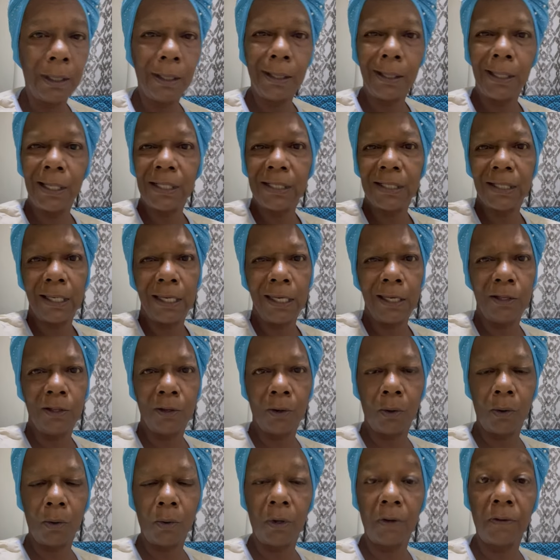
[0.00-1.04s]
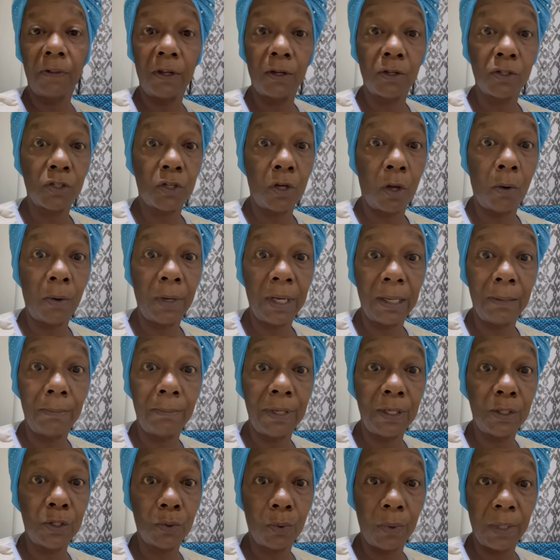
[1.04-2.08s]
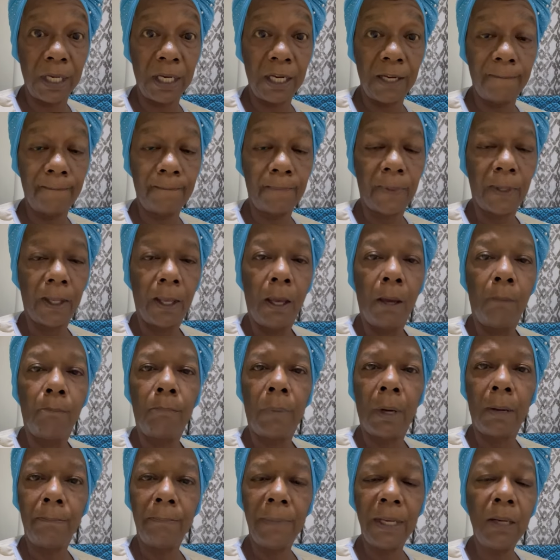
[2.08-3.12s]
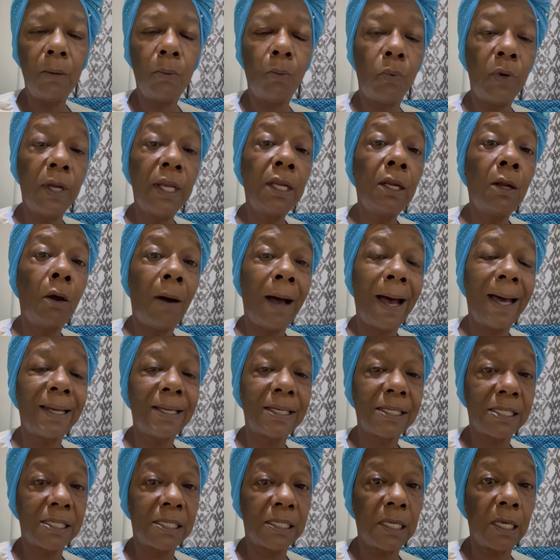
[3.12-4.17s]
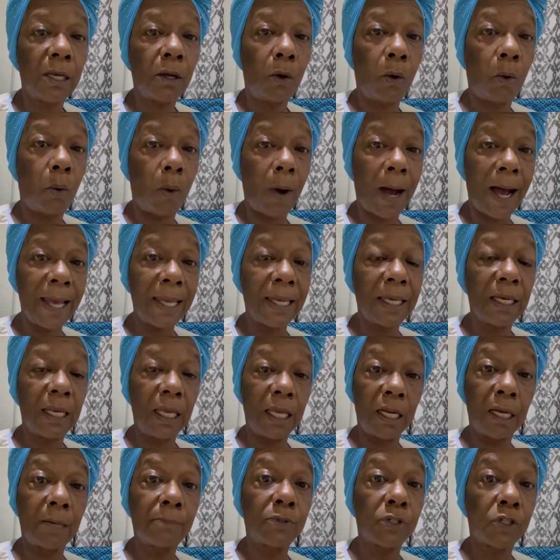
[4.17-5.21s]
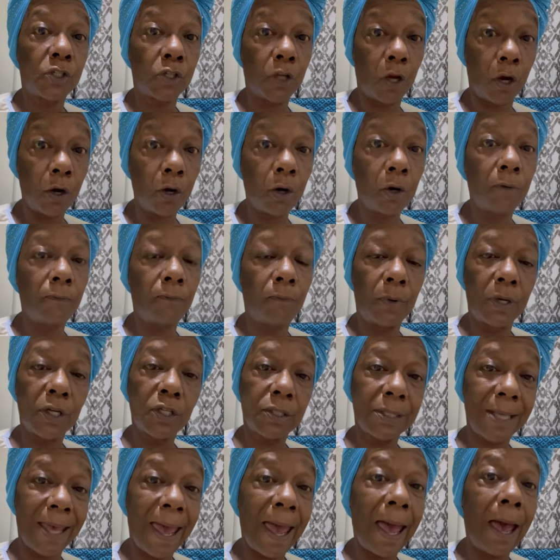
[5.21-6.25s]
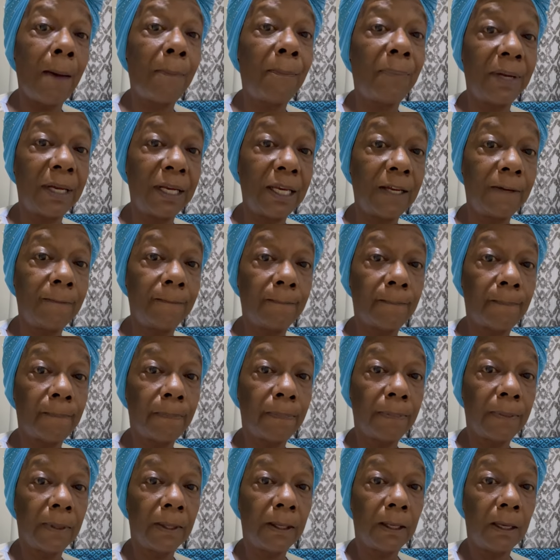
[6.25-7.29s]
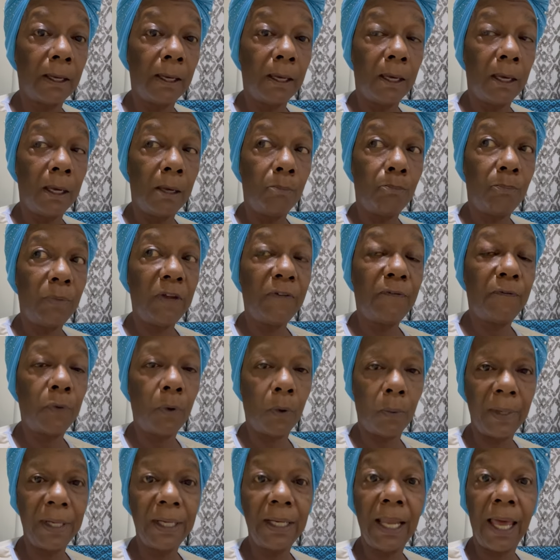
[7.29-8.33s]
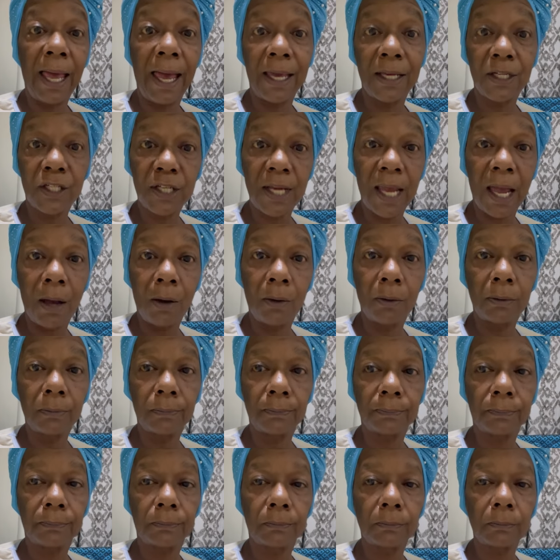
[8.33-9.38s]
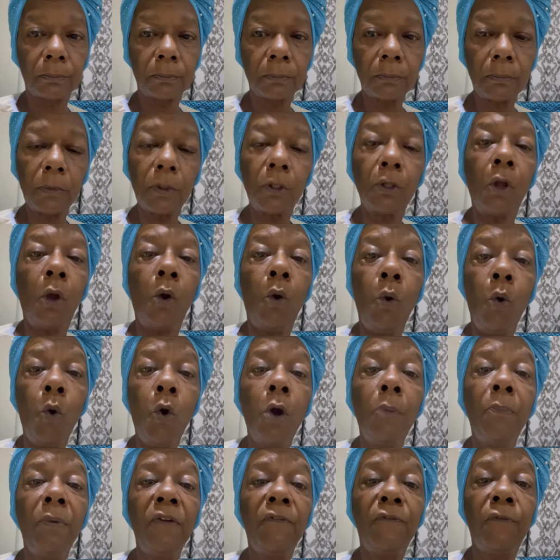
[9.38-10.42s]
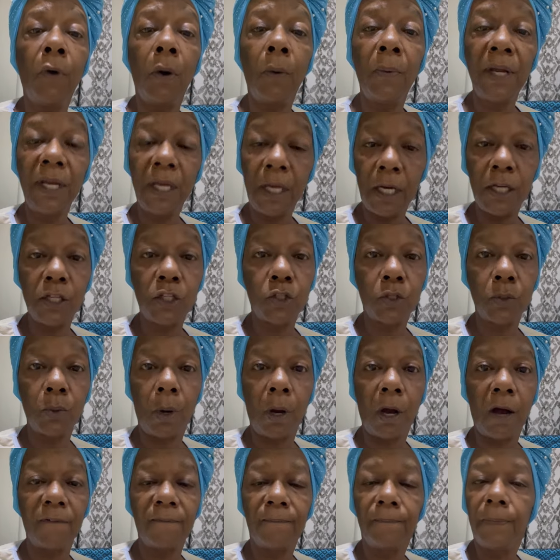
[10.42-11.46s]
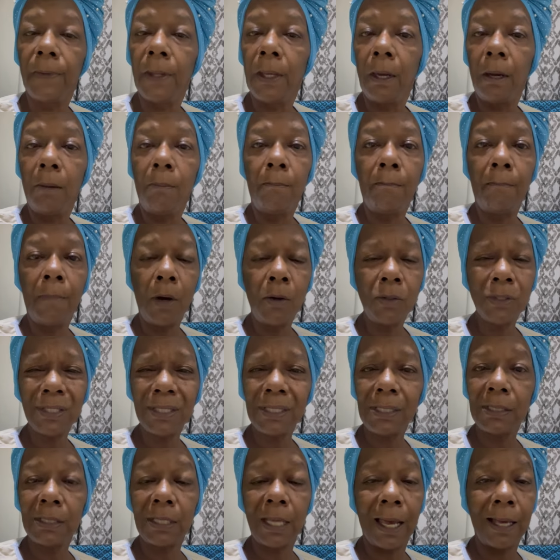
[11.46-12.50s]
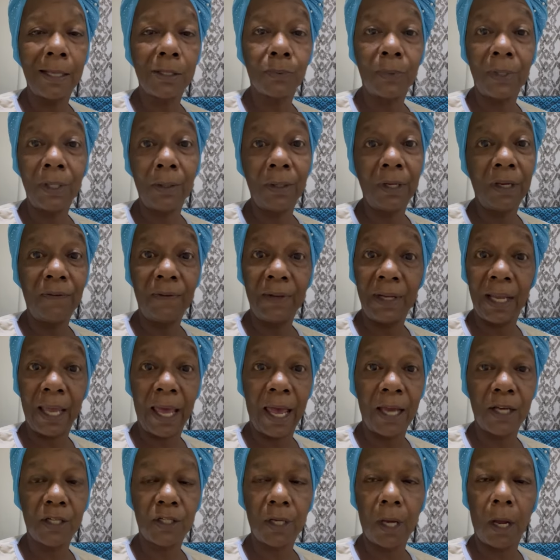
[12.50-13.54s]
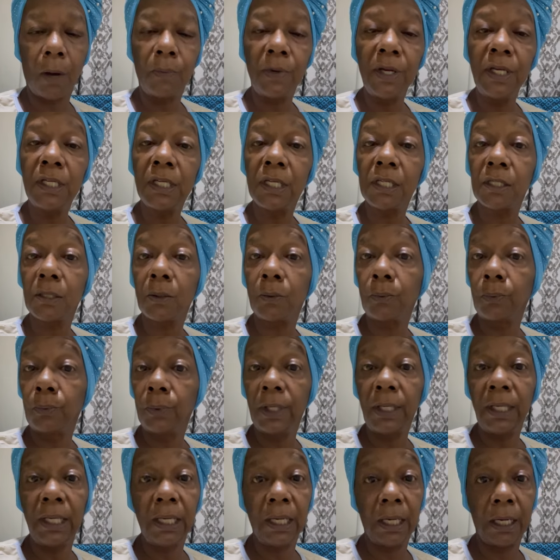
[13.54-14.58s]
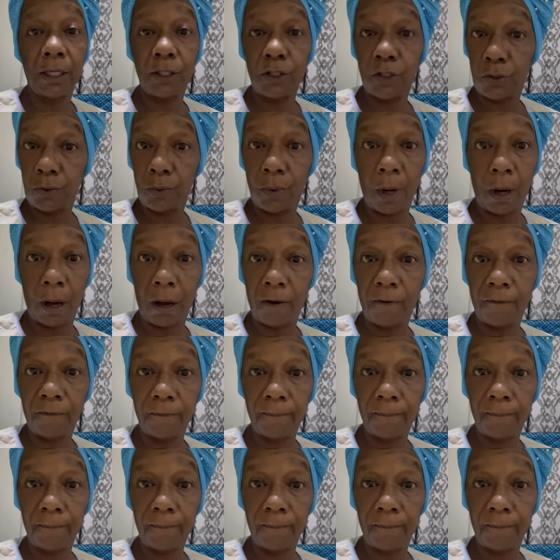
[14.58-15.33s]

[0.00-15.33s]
It's either or. There's no in between. But me, we know how to sit quiet and observe what's happening before we lash out or before we cut you off. Most of the times, we don't even lash out. We just really cut you off.